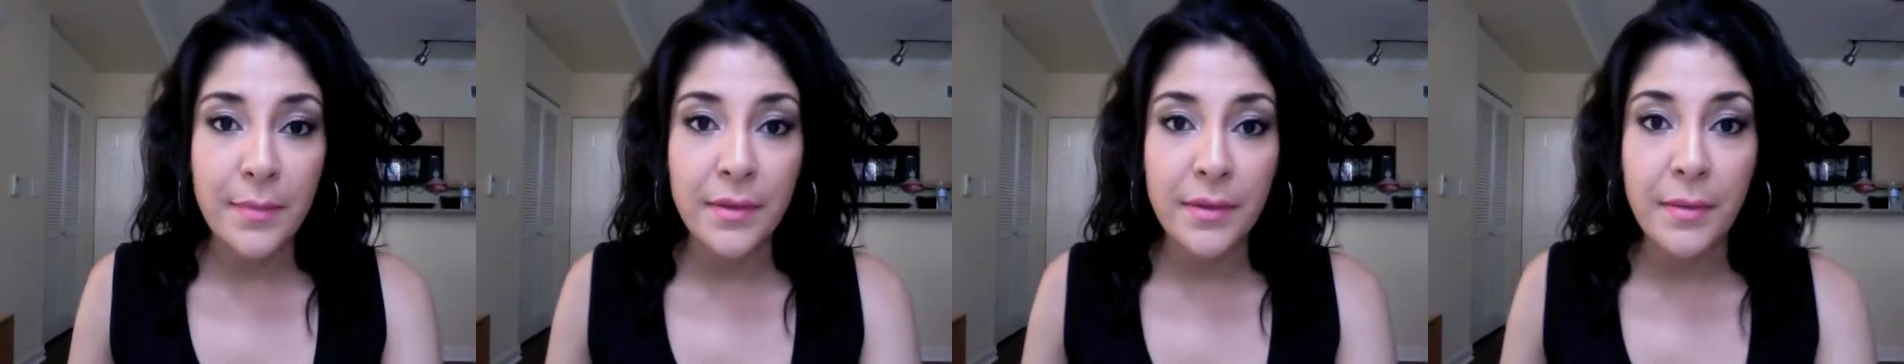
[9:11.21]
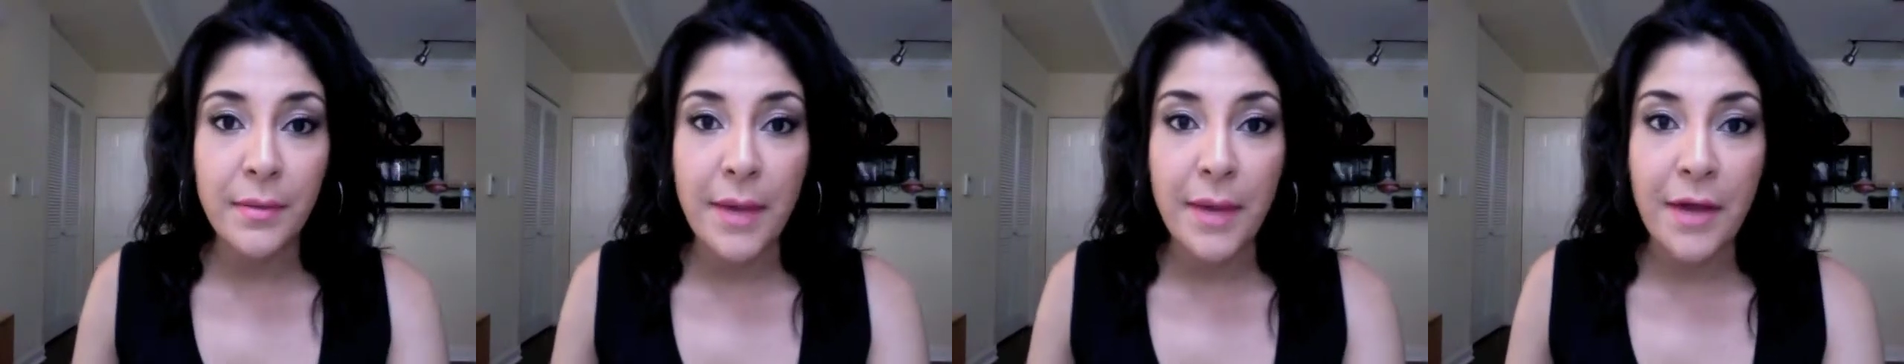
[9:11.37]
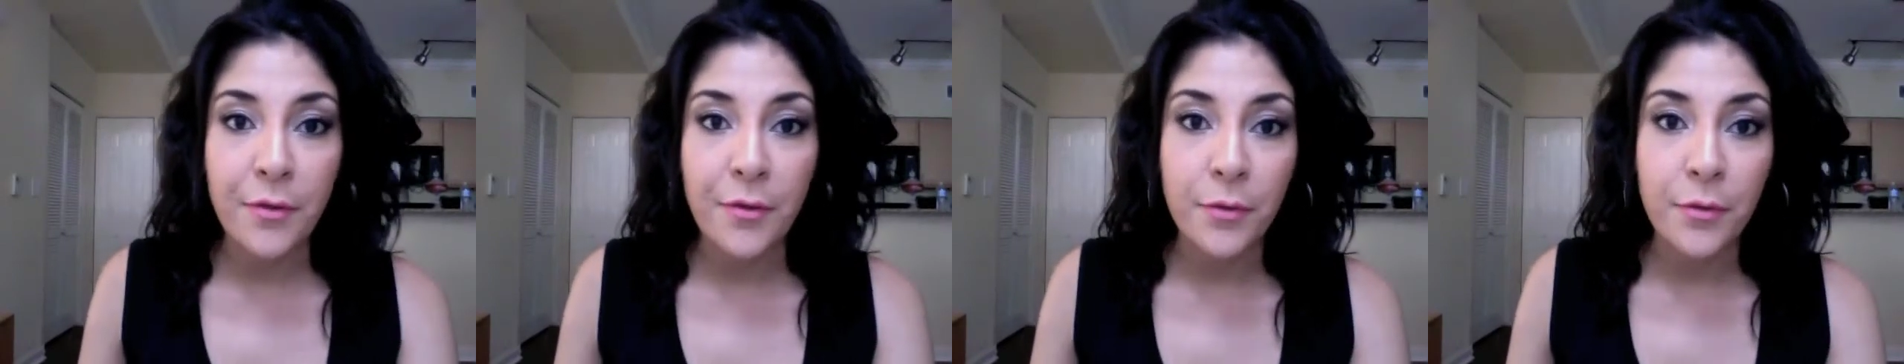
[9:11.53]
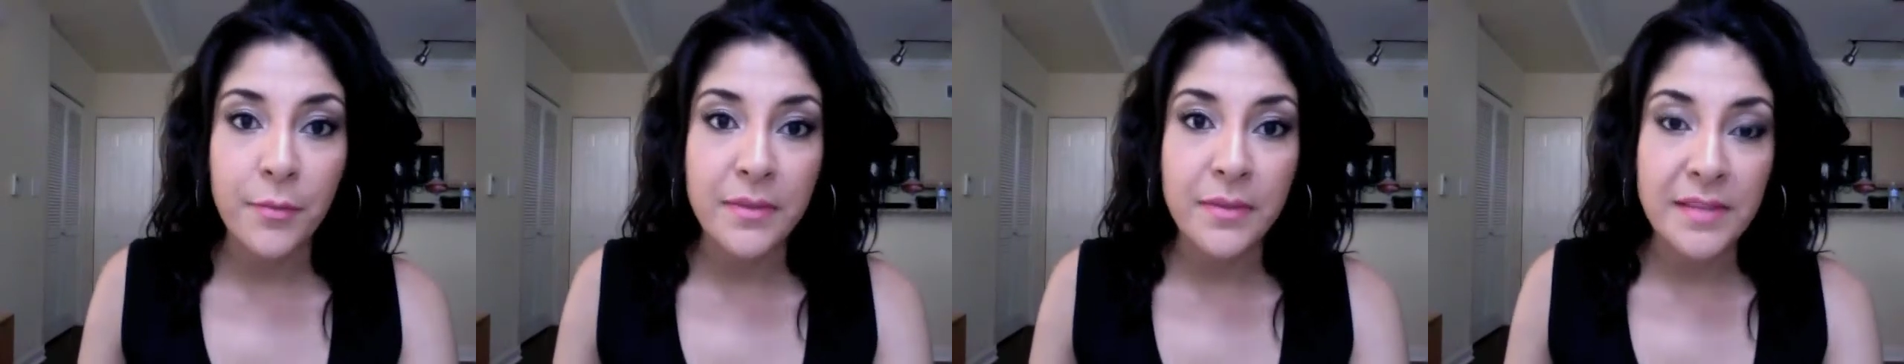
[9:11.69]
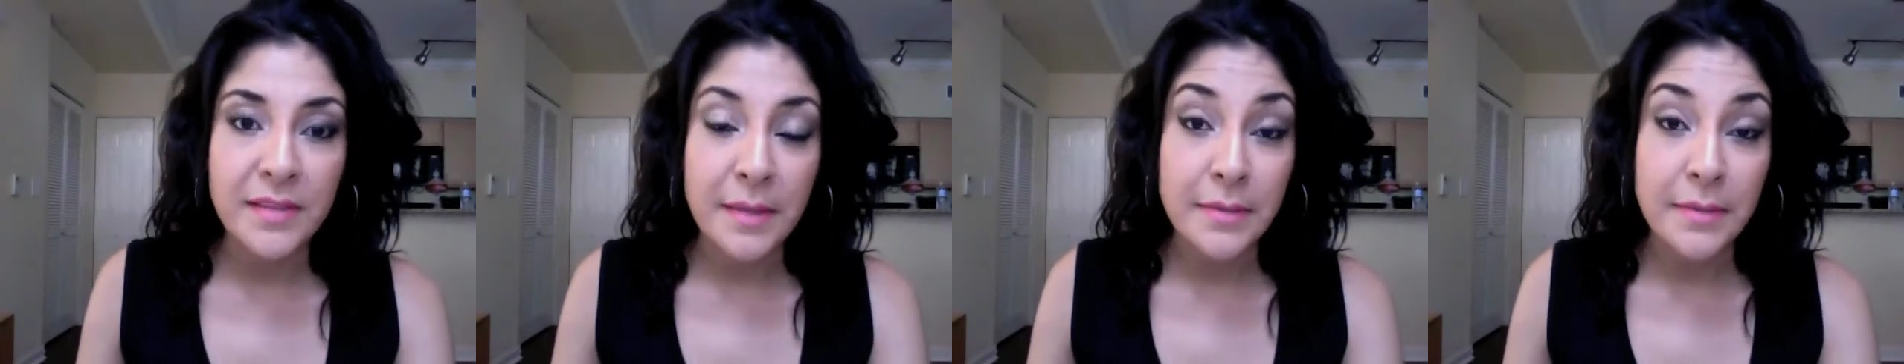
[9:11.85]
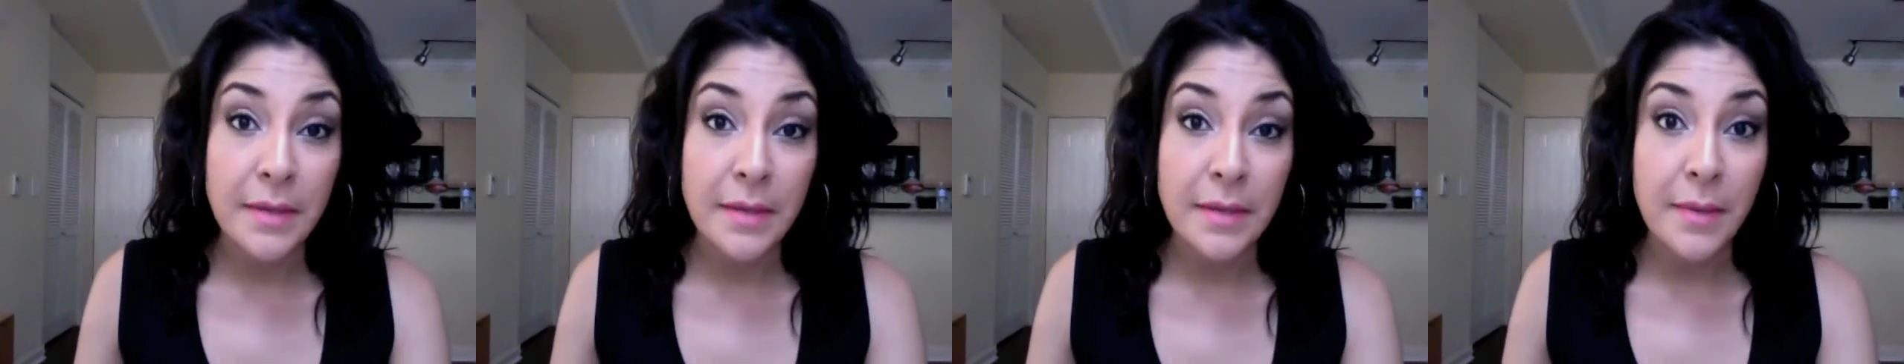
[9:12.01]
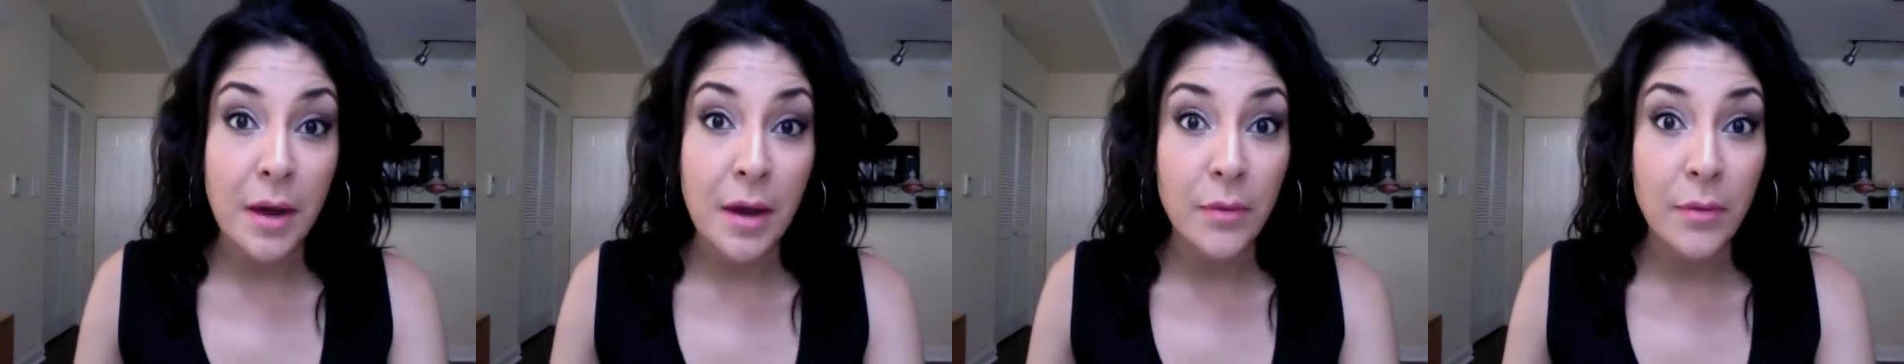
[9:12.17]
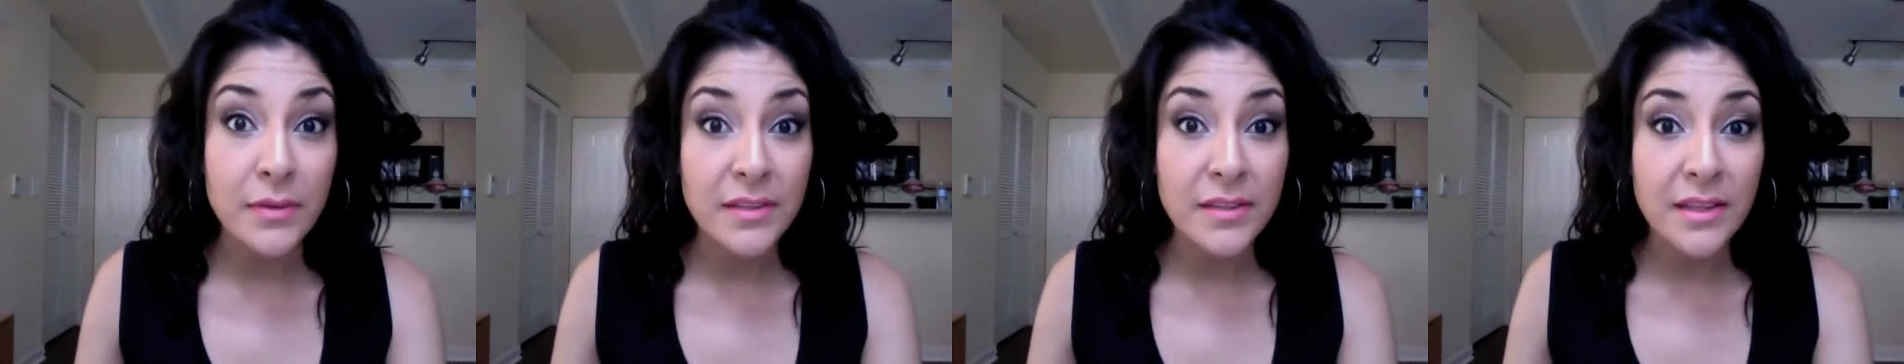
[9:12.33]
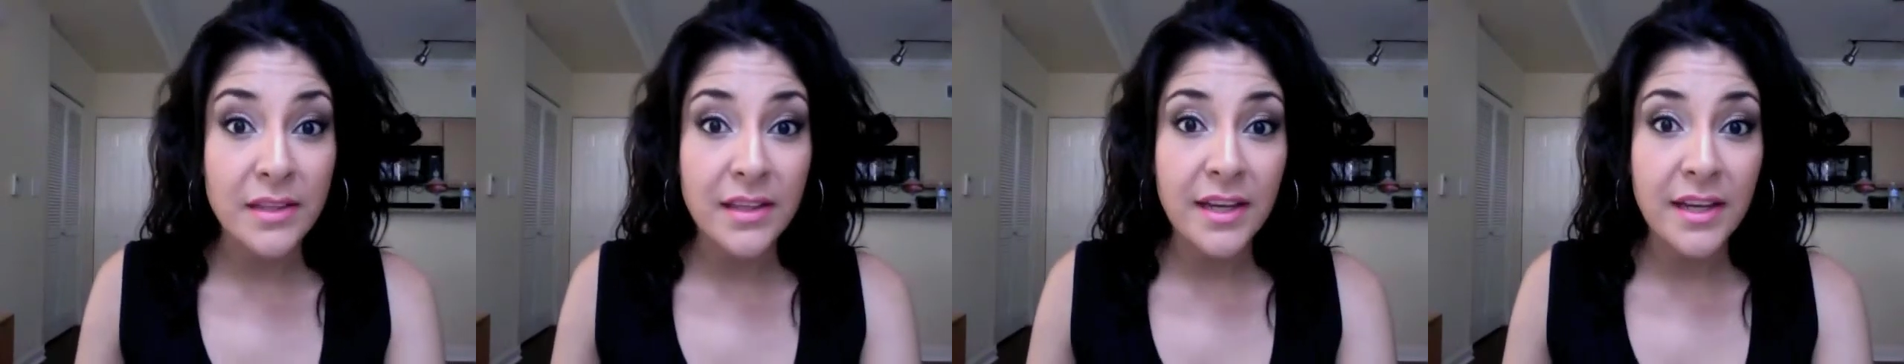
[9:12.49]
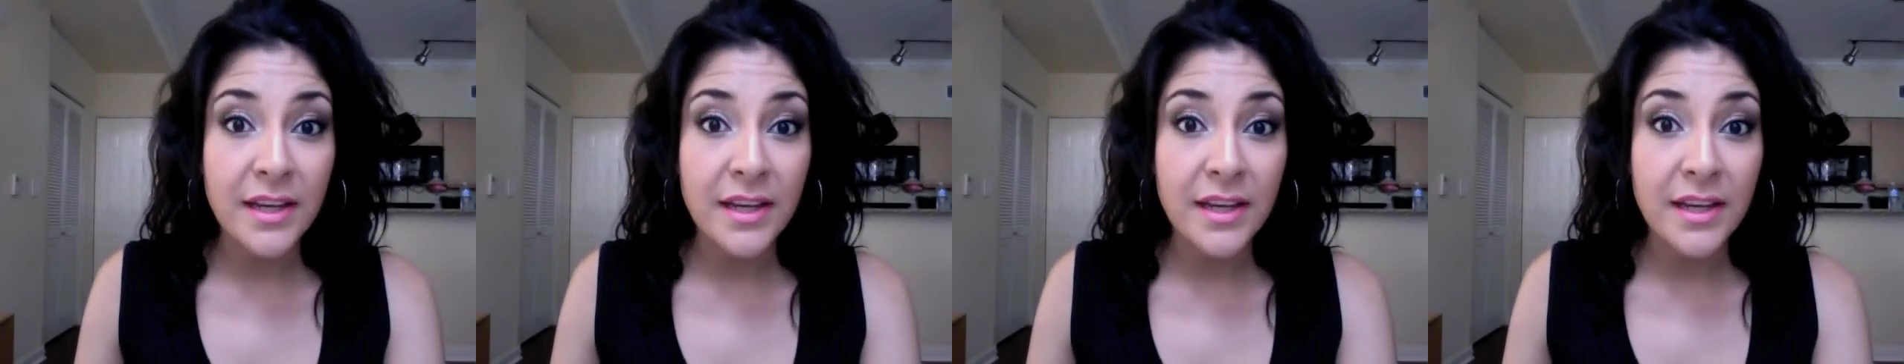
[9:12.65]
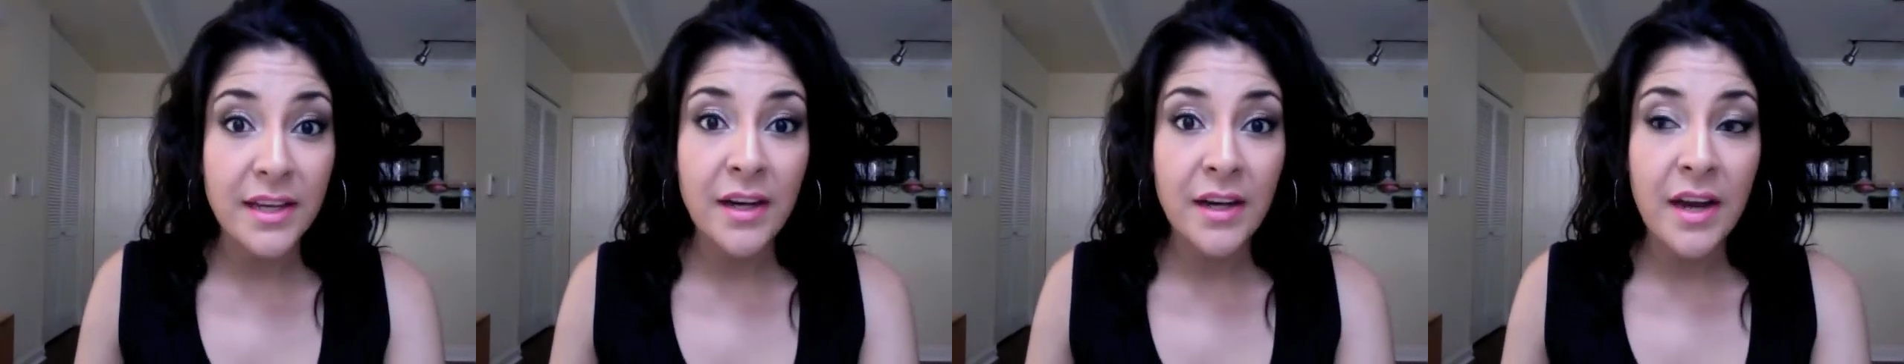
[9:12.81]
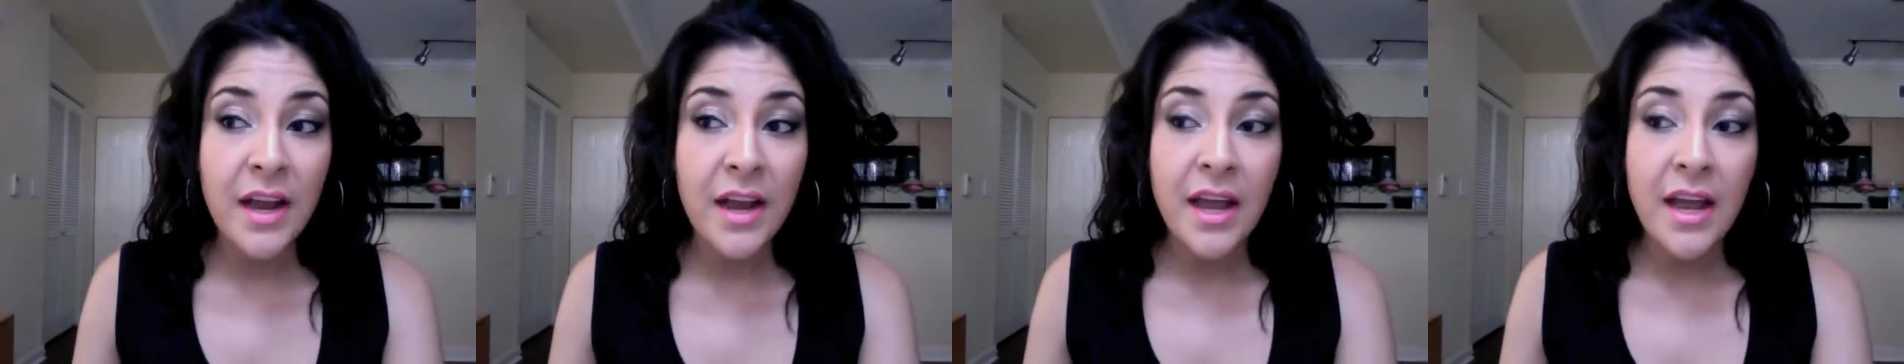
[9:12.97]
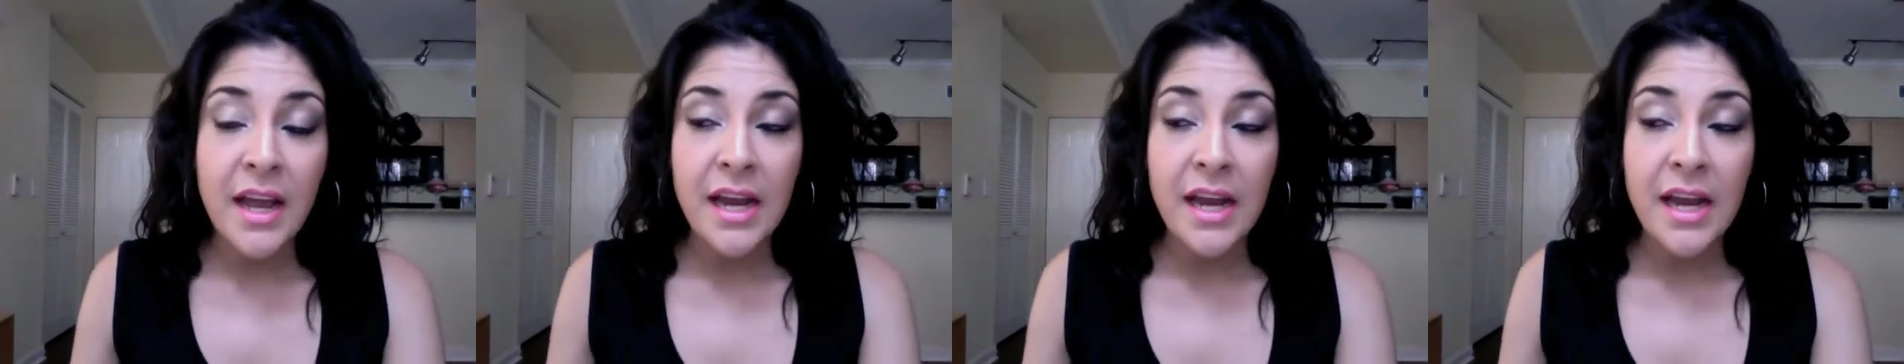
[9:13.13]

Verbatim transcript: in the bathroom the same time I was in there,